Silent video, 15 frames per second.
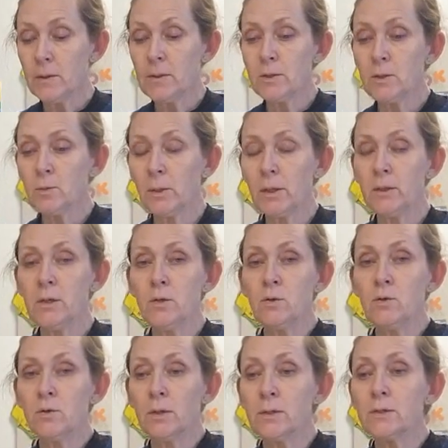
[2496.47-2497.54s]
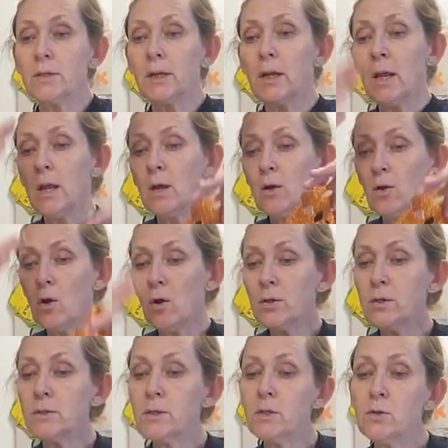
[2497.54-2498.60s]
And this is what I need you to understand.
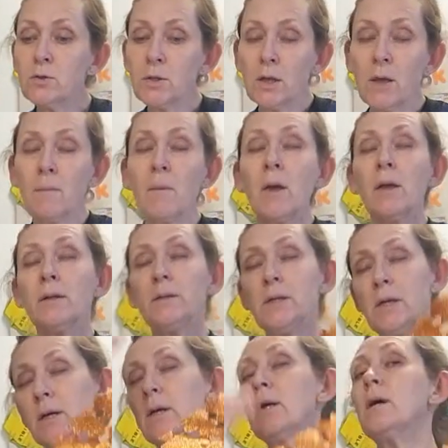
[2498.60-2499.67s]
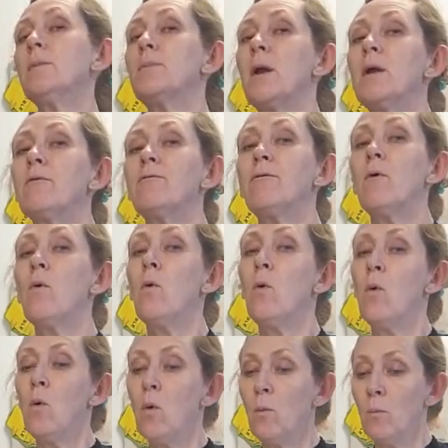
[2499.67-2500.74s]
God is using him. Die Here gebruik van
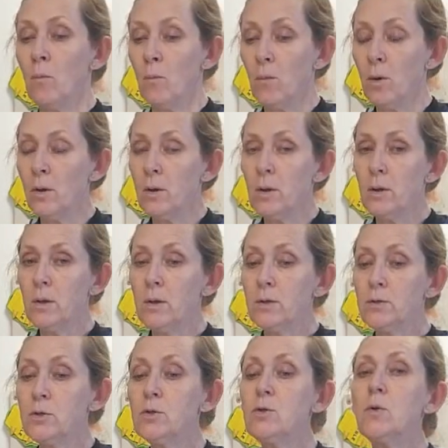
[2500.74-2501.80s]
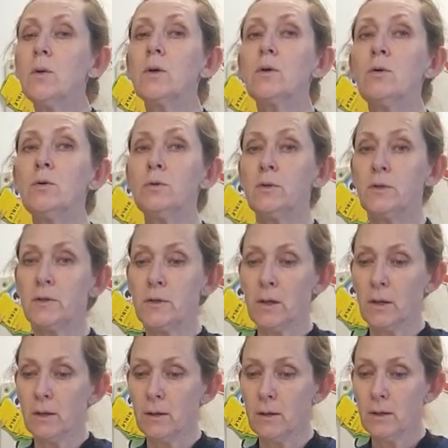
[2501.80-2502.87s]
hom to do a good
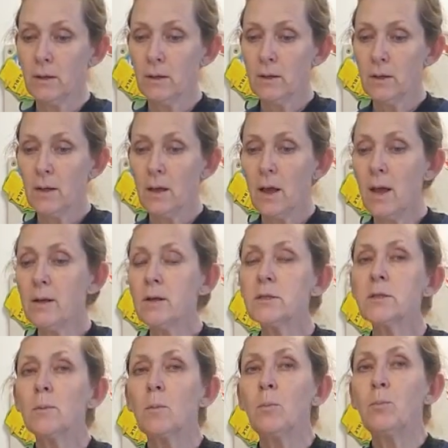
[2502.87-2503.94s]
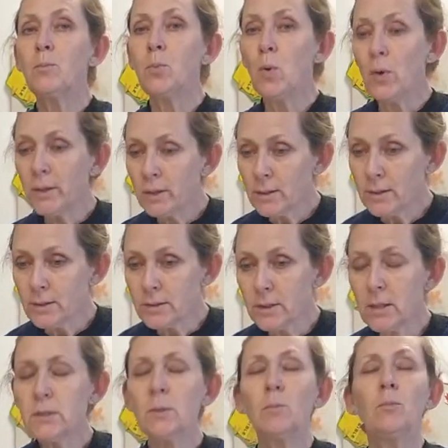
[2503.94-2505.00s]
thing. And it's pointless.
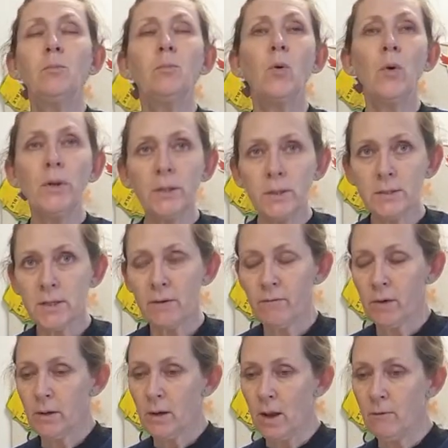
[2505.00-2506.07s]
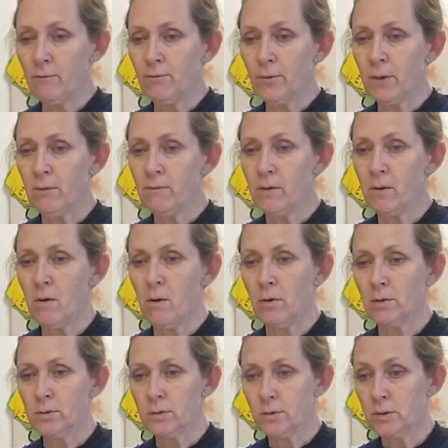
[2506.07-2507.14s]
It's pointless having an unforgiving
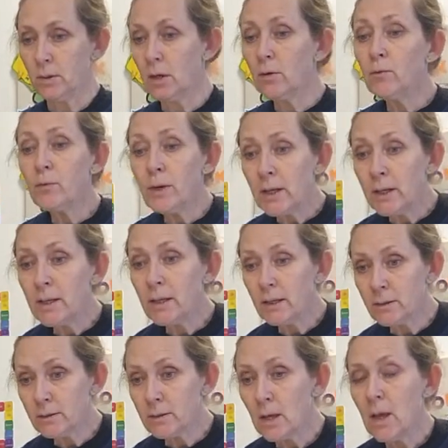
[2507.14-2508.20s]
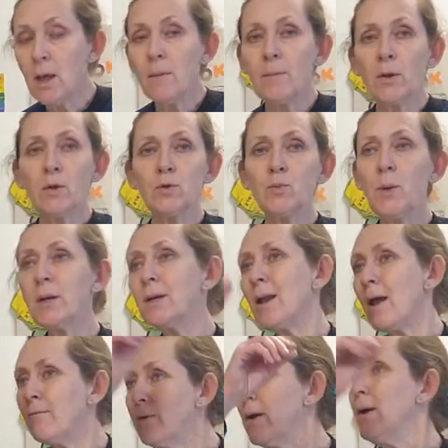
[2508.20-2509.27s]
heart. It really is. Because we can
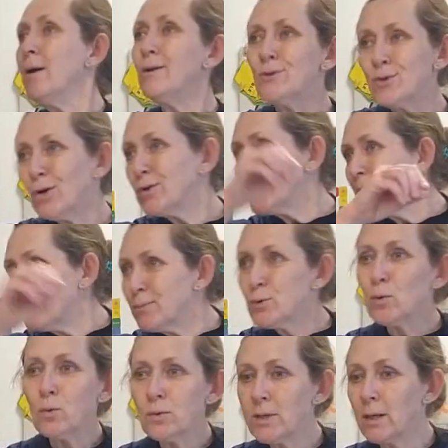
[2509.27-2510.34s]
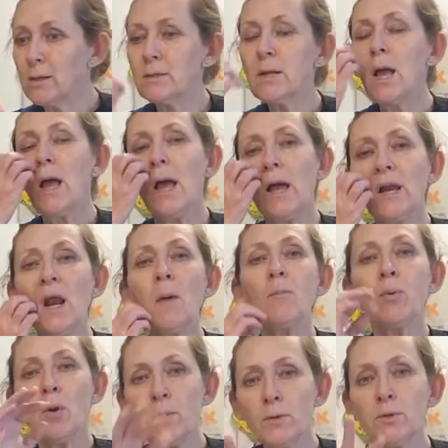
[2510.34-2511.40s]
have tot-out scores like this. And I
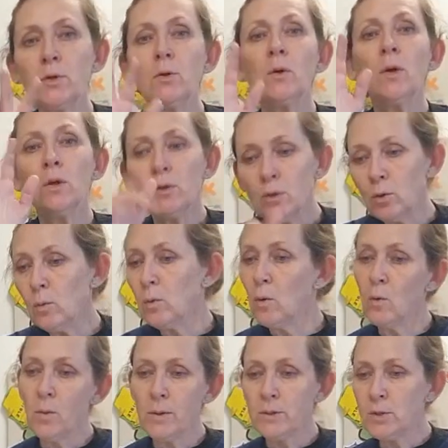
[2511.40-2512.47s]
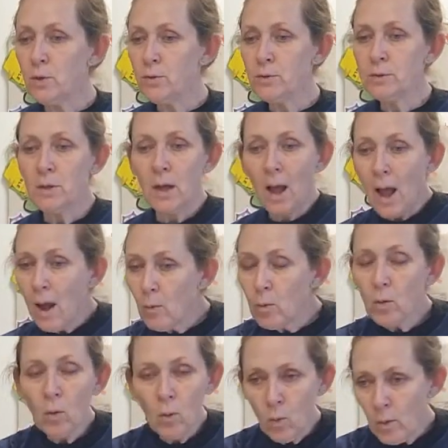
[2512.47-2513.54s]
promise you, you will always lose. I
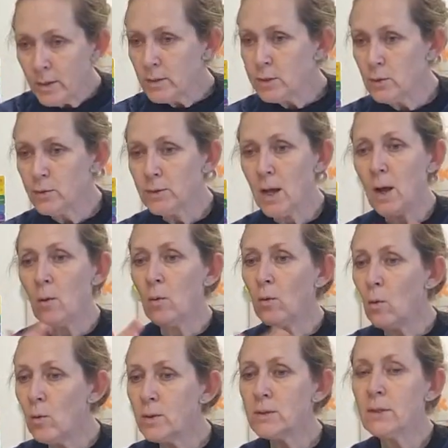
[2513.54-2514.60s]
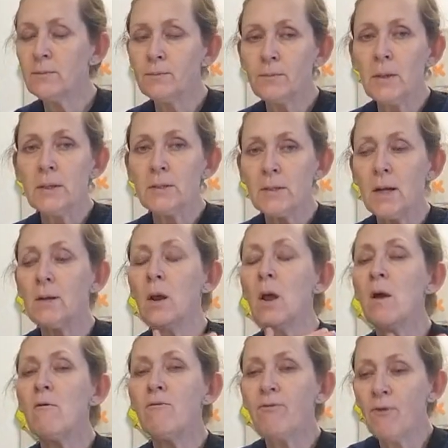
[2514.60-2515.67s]
will always lose. I will always have
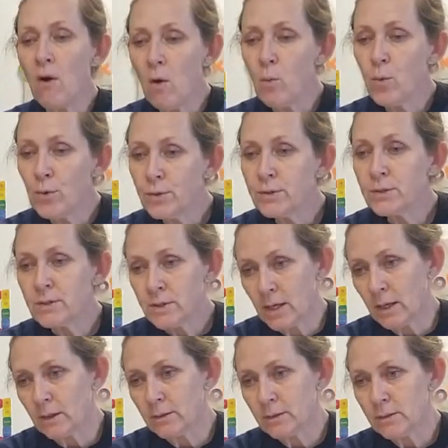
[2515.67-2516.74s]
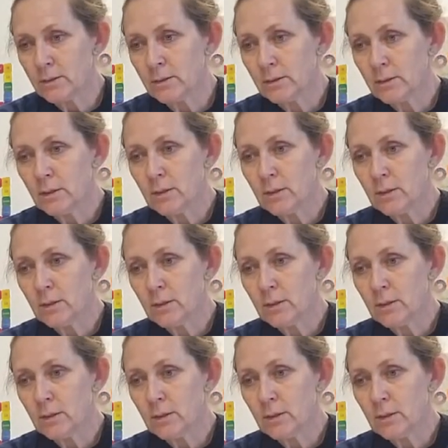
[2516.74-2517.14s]
done far worse things.